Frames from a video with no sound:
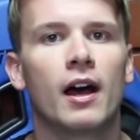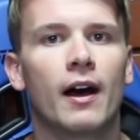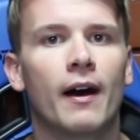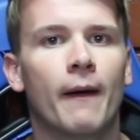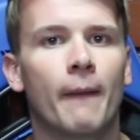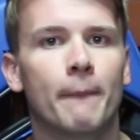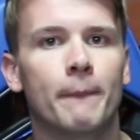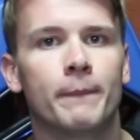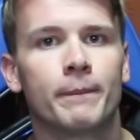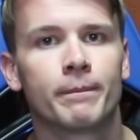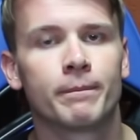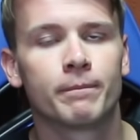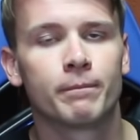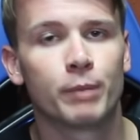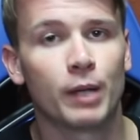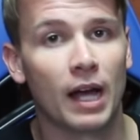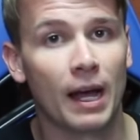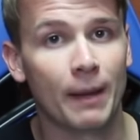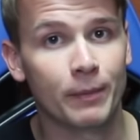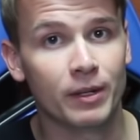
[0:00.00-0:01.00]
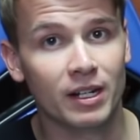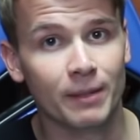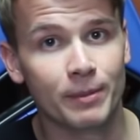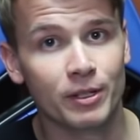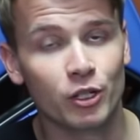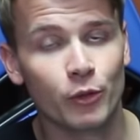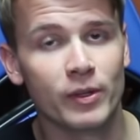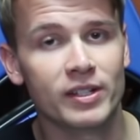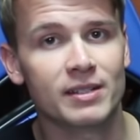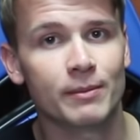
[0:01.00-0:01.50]
Um, but I'm gonna
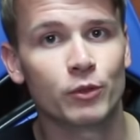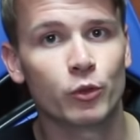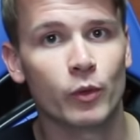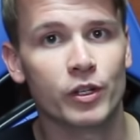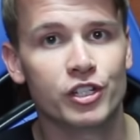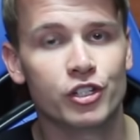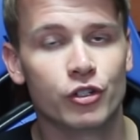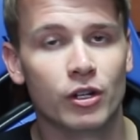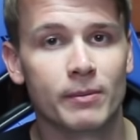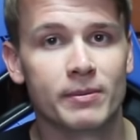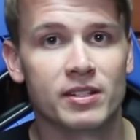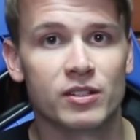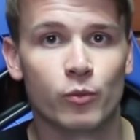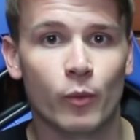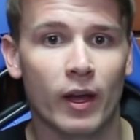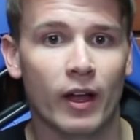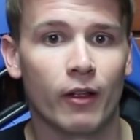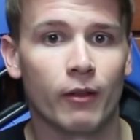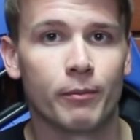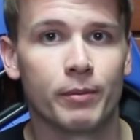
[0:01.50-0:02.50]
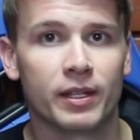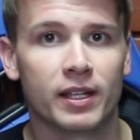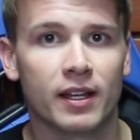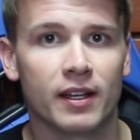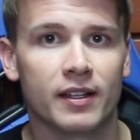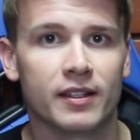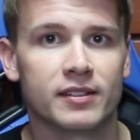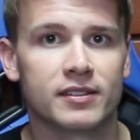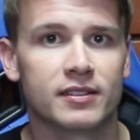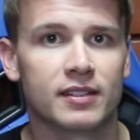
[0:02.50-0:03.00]
be doing some Twitch streams as well
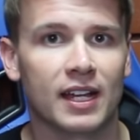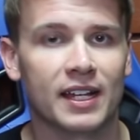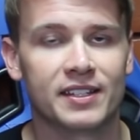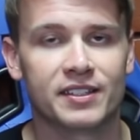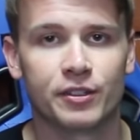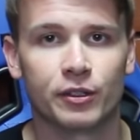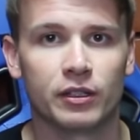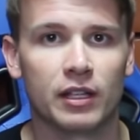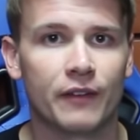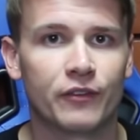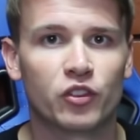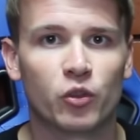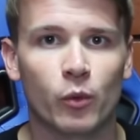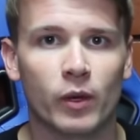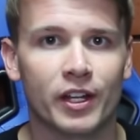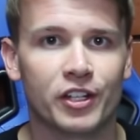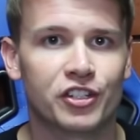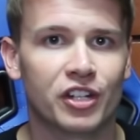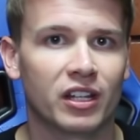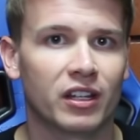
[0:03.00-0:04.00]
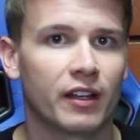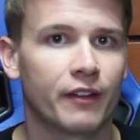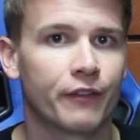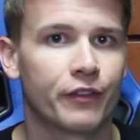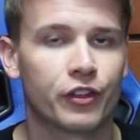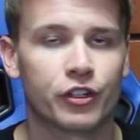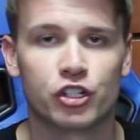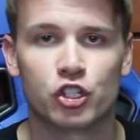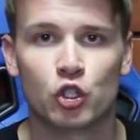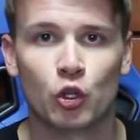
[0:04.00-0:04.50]
because I still love Twitch. I
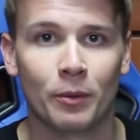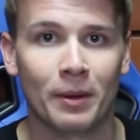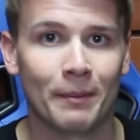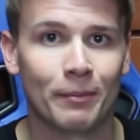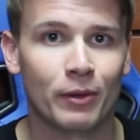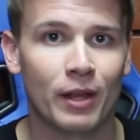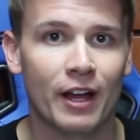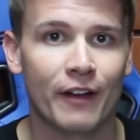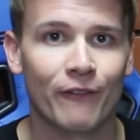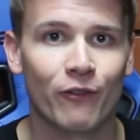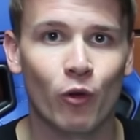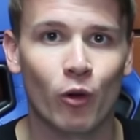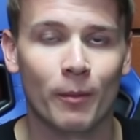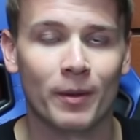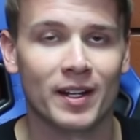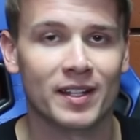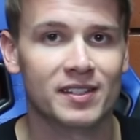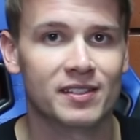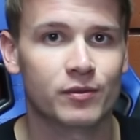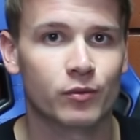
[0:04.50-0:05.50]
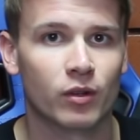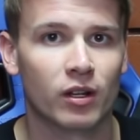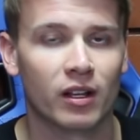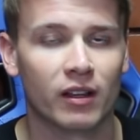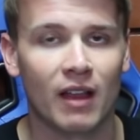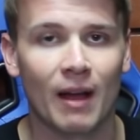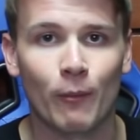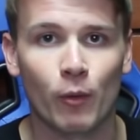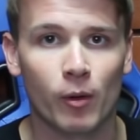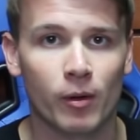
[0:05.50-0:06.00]
love their streaming platform, and it's a
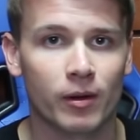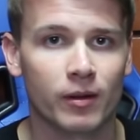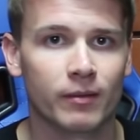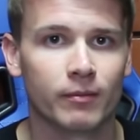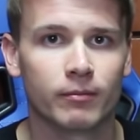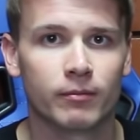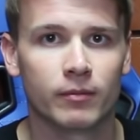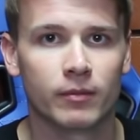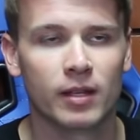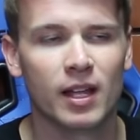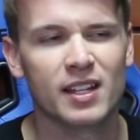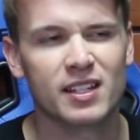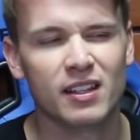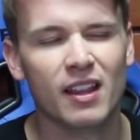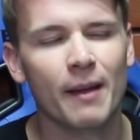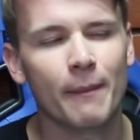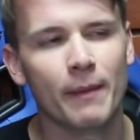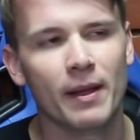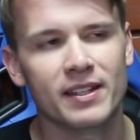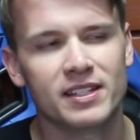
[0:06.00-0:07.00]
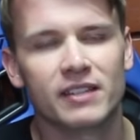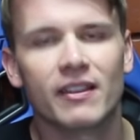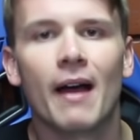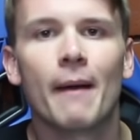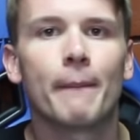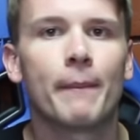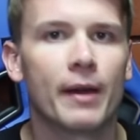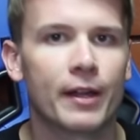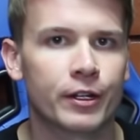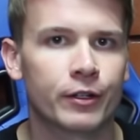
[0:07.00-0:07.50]
lot more, it's a lot, it's a
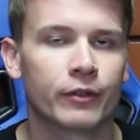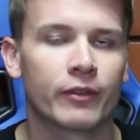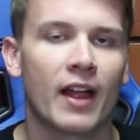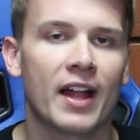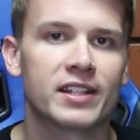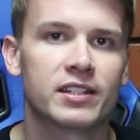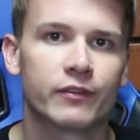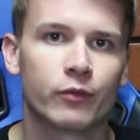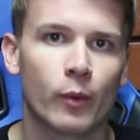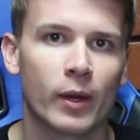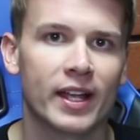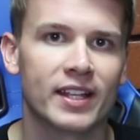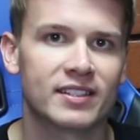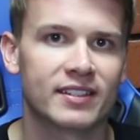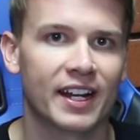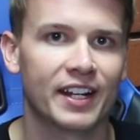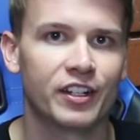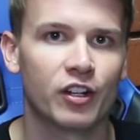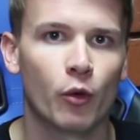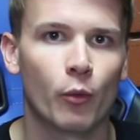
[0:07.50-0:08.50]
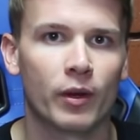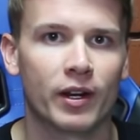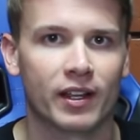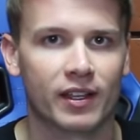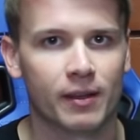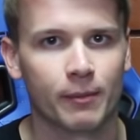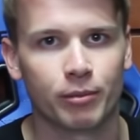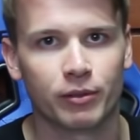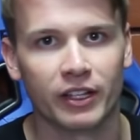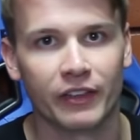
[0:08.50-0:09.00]
lot better in lots of ways, and I don't want to
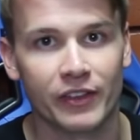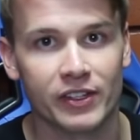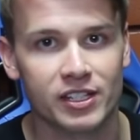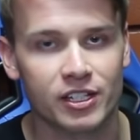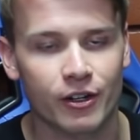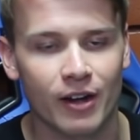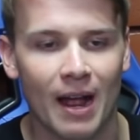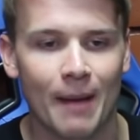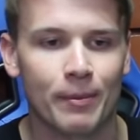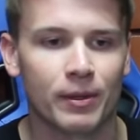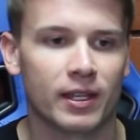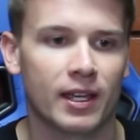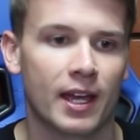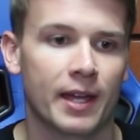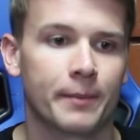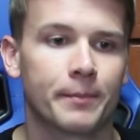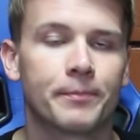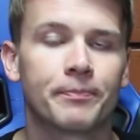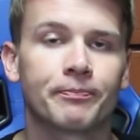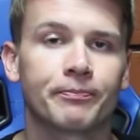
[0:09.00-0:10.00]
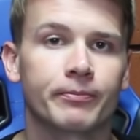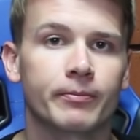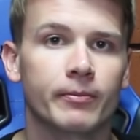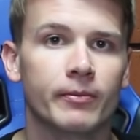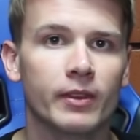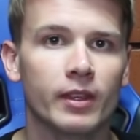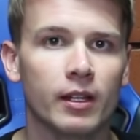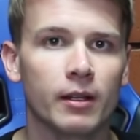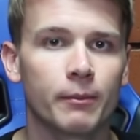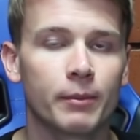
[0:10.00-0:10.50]
completely scrap it yet.
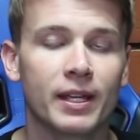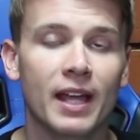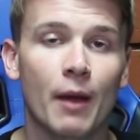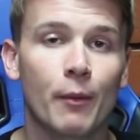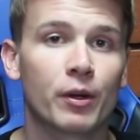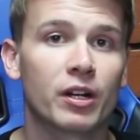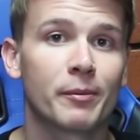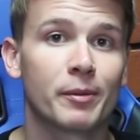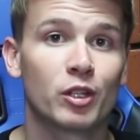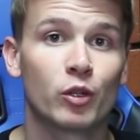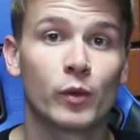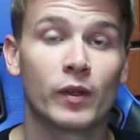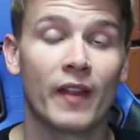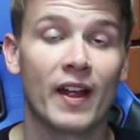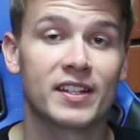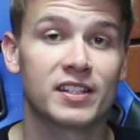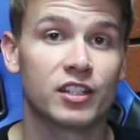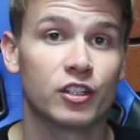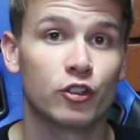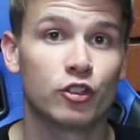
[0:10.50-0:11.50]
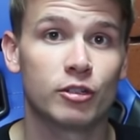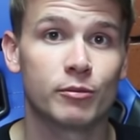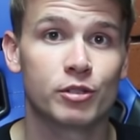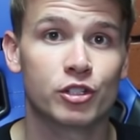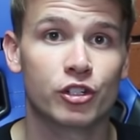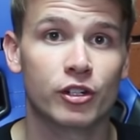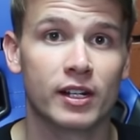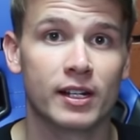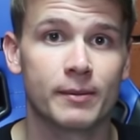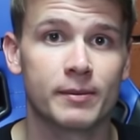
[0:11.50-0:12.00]
But yeah, we're gonna be doing lots of YouTube
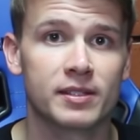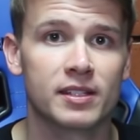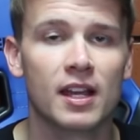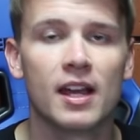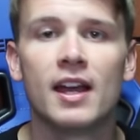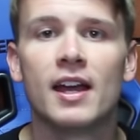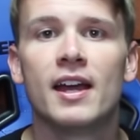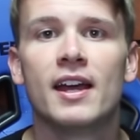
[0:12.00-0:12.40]
streams.